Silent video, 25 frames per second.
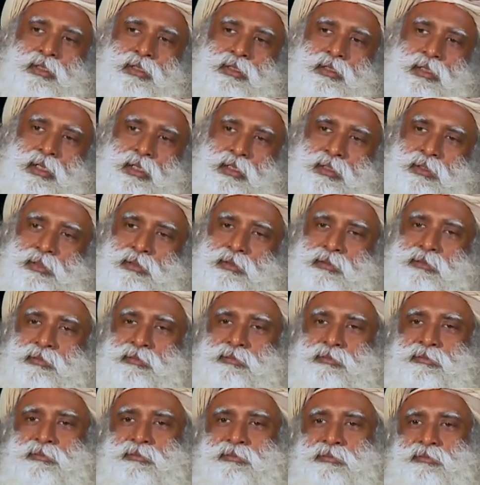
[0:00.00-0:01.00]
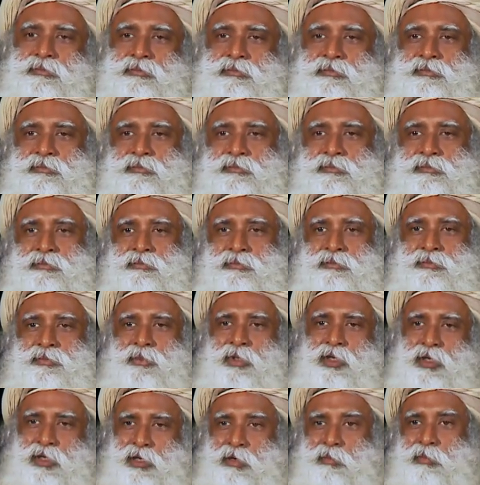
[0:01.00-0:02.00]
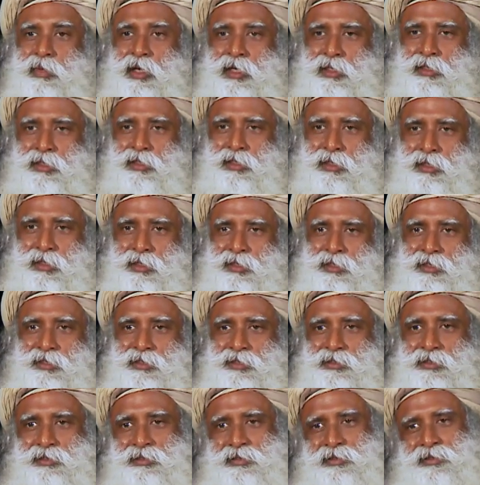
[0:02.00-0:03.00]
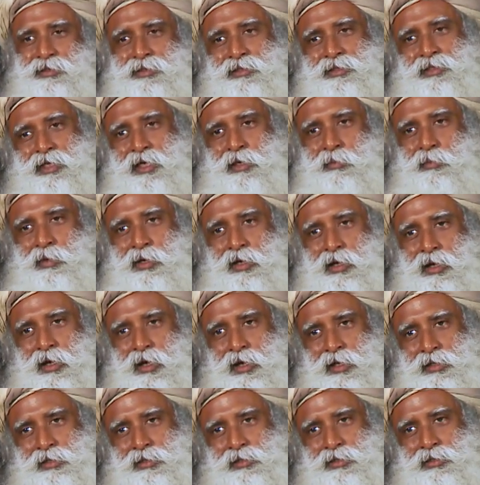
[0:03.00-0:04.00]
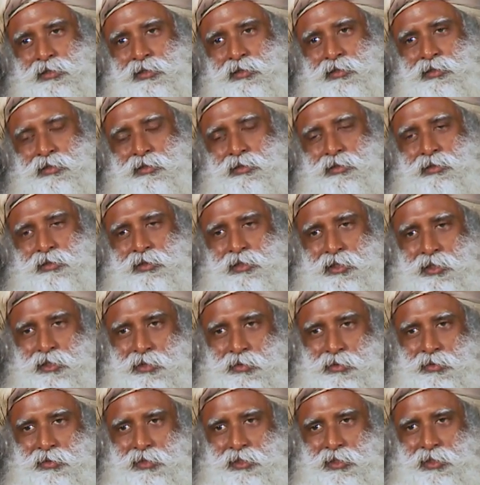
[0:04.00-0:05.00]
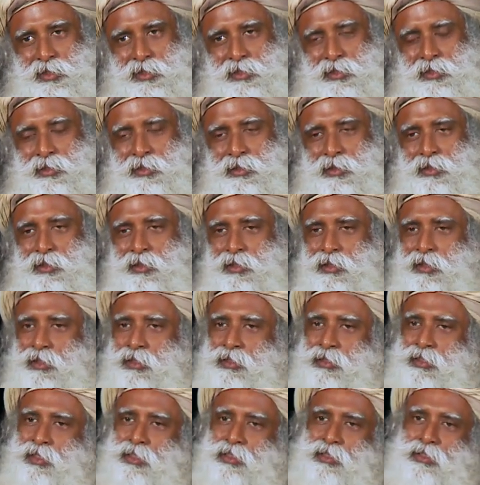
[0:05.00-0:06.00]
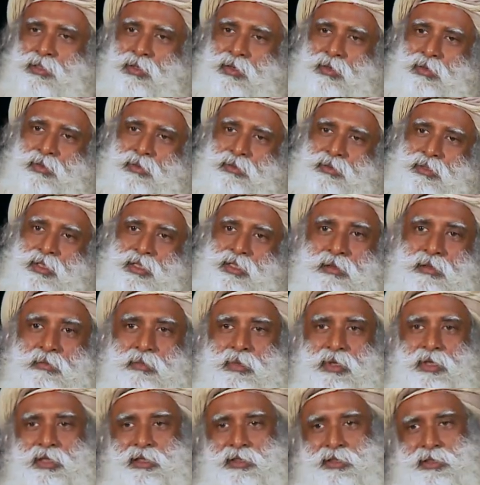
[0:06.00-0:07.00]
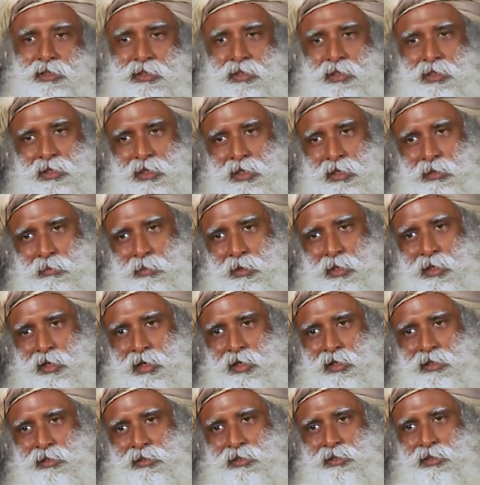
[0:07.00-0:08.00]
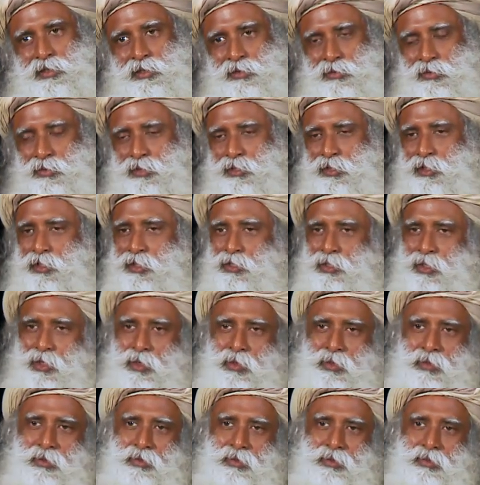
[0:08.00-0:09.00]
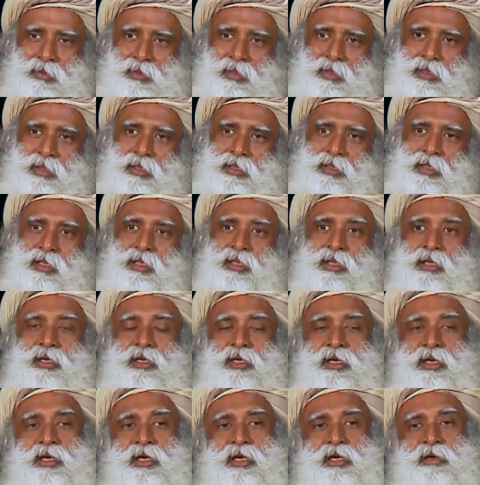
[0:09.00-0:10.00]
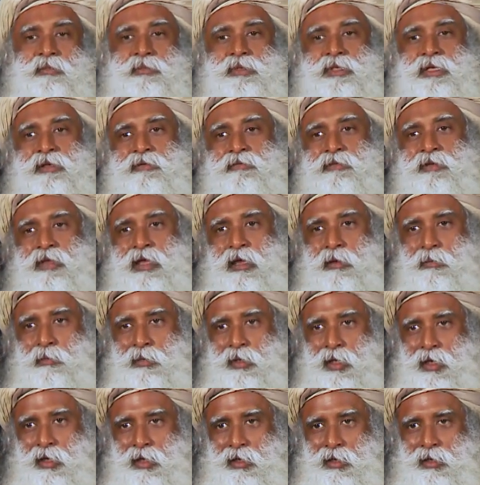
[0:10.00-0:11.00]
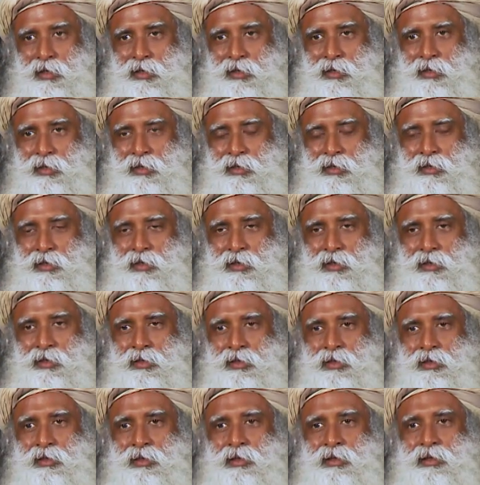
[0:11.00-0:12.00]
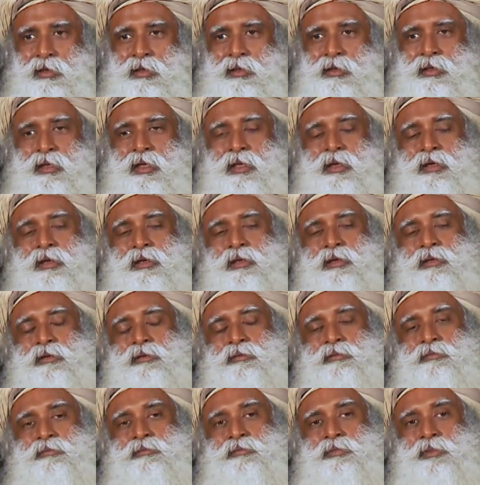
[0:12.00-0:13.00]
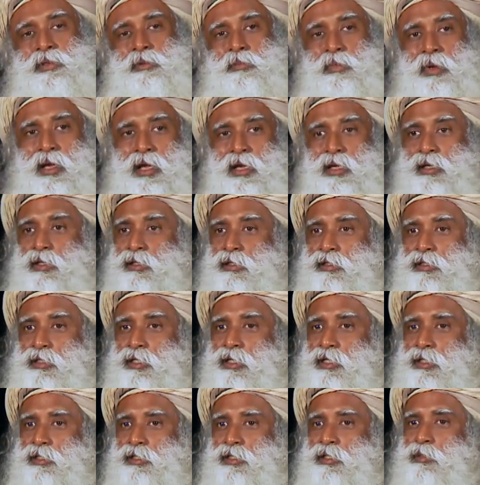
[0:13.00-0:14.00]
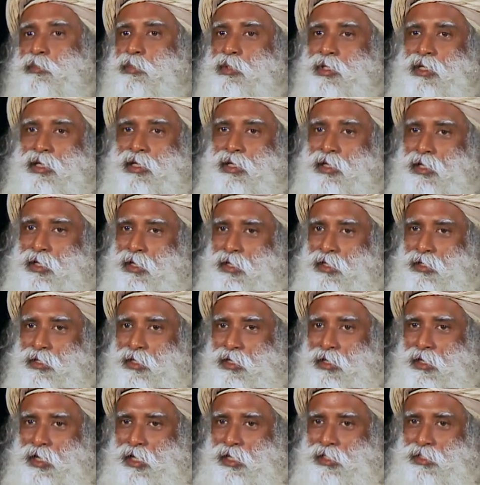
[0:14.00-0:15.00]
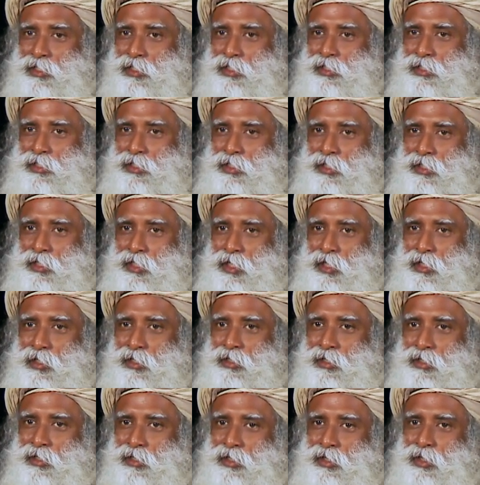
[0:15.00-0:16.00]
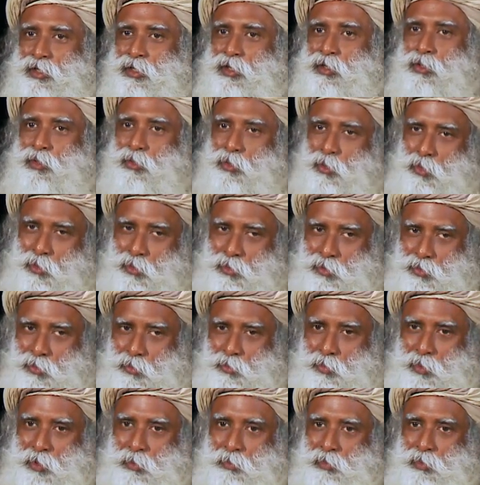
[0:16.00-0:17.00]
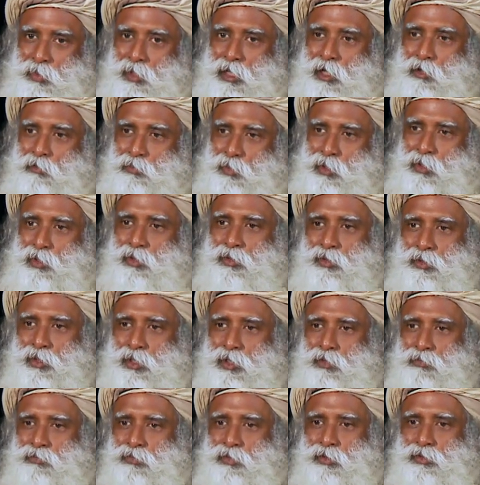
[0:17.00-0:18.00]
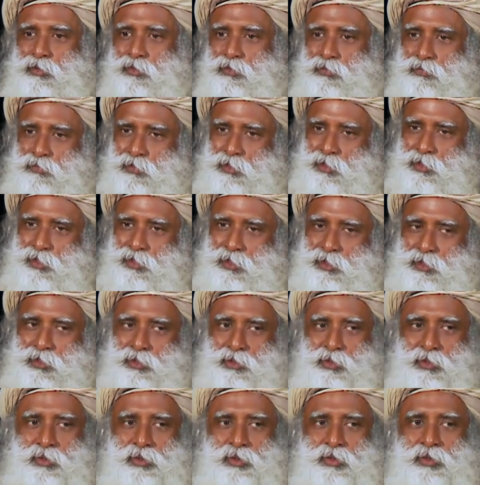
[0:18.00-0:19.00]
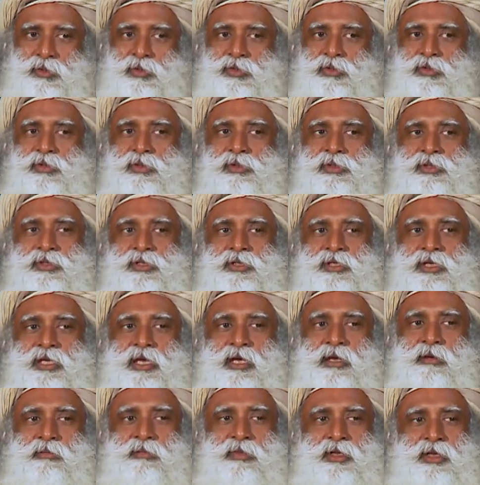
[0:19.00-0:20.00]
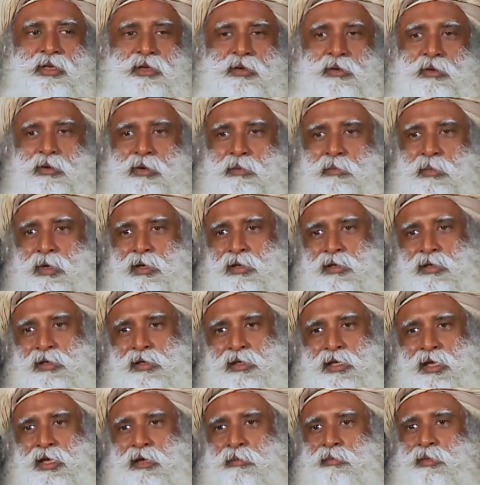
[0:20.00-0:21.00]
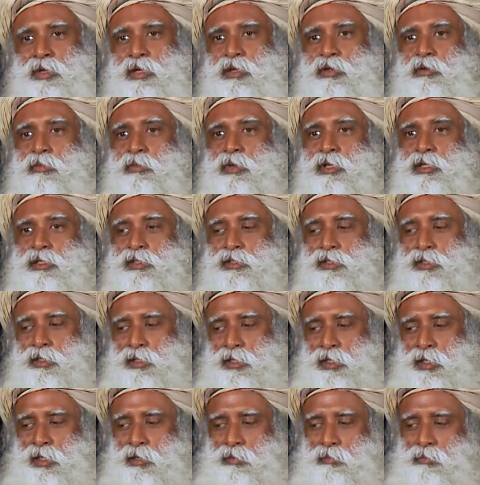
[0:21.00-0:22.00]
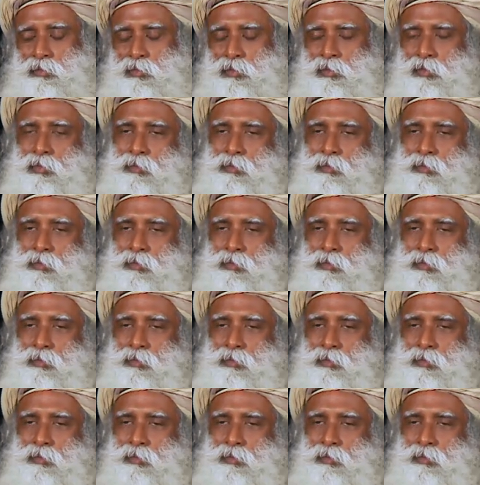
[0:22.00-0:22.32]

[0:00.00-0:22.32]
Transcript: Then a commander came and asked, did you see? He said, no. the minister came and asked, did you see? No. Then the king himself came there. Then the blind sage immediately recognized he's the king. Oh, your people have been looking for you. First the so your soldier came, then your commander came, then your minister came.